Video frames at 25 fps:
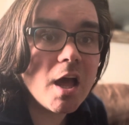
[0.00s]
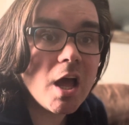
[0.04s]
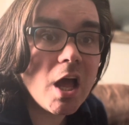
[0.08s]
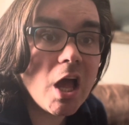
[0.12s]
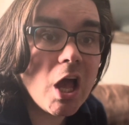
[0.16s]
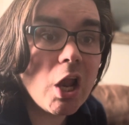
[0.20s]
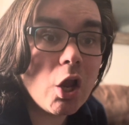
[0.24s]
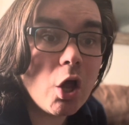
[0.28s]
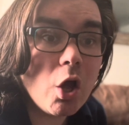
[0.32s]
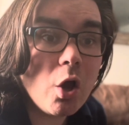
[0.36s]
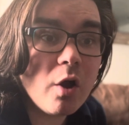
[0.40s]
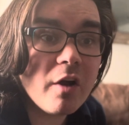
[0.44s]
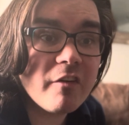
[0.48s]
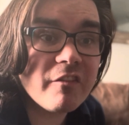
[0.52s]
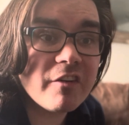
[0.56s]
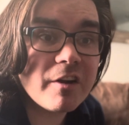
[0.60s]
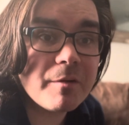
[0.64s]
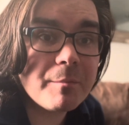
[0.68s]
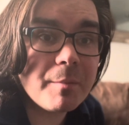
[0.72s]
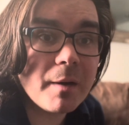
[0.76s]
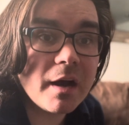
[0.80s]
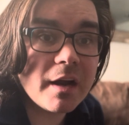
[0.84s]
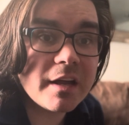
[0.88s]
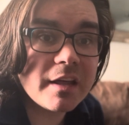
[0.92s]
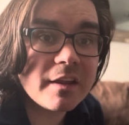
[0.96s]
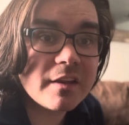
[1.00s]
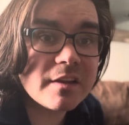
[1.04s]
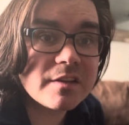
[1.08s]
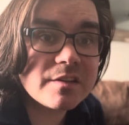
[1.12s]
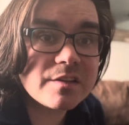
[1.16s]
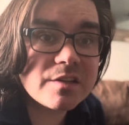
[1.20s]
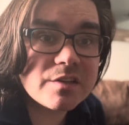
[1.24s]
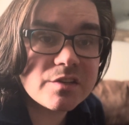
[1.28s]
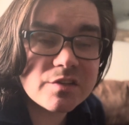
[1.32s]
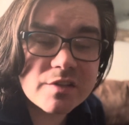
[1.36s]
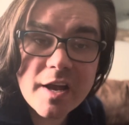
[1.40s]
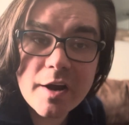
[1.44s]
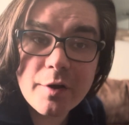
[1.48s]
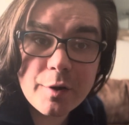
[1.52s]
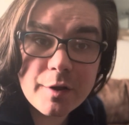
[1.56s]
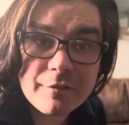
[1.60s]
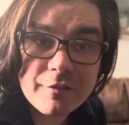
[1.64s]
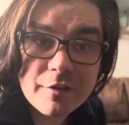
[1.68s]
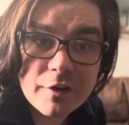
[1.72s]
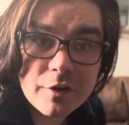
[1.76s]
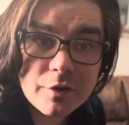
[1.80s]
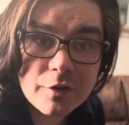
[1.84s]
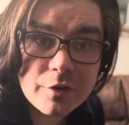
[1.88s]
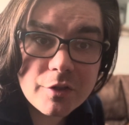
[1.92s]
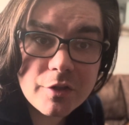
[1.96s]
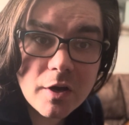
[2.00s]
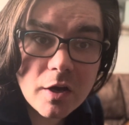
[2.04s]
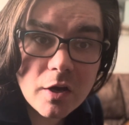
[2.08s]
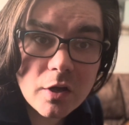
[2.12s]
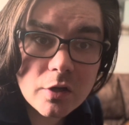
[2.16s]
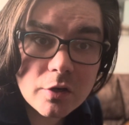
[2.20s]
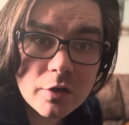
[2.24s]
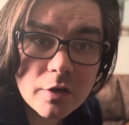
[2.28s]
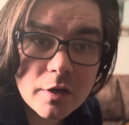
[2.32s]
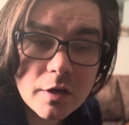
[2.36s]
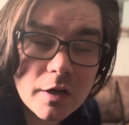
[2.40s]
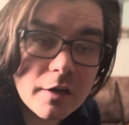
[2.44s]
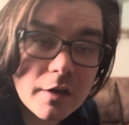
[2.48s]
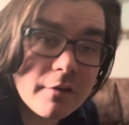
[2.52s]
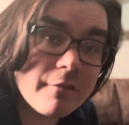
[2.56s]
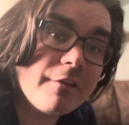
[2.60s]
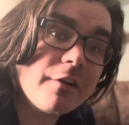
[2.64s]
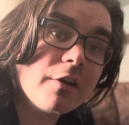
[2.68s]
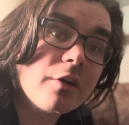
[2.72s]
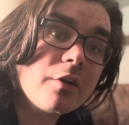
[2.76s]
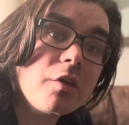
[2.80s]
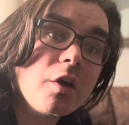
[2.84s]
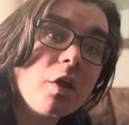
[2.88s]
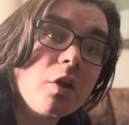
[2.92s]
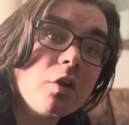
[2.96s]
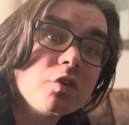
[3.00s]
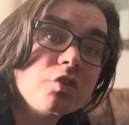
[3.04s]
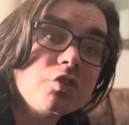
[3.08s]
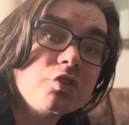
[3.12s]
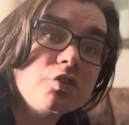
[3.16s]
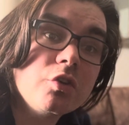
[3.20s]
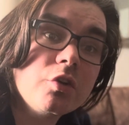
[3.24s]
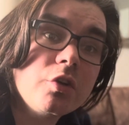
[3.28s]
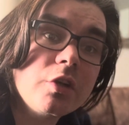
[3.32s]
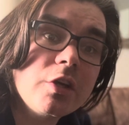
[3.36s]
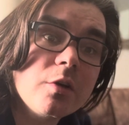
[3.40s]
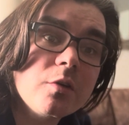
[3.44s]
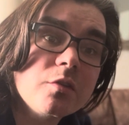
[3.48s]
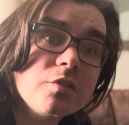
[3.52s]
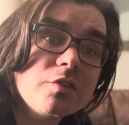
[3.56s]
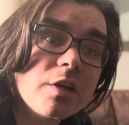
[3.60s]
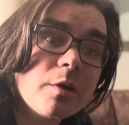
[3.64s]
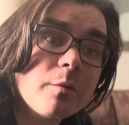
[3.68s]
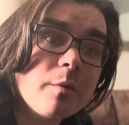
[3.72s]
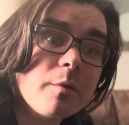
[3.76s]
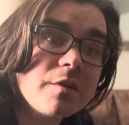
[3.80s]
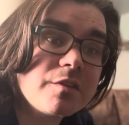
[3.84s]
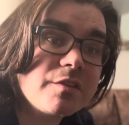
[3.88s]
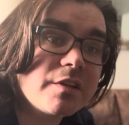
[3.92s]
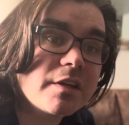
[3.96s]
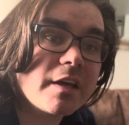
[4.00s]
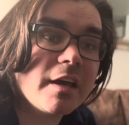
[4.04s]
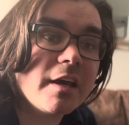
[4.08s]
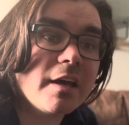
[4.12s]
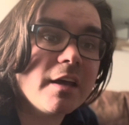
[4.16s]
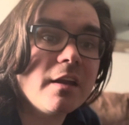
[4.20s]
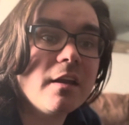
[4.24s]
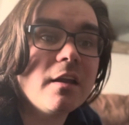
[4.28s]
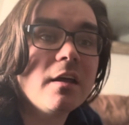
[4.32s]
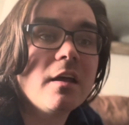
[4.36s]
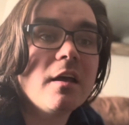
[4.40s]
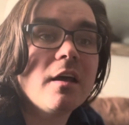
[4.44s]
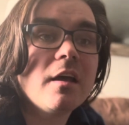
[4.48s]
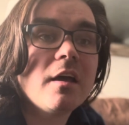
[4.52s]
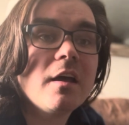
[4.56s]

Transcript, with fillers: Hello, everybody. This is Eric Vierthaler of Vierthaler Studios here once again.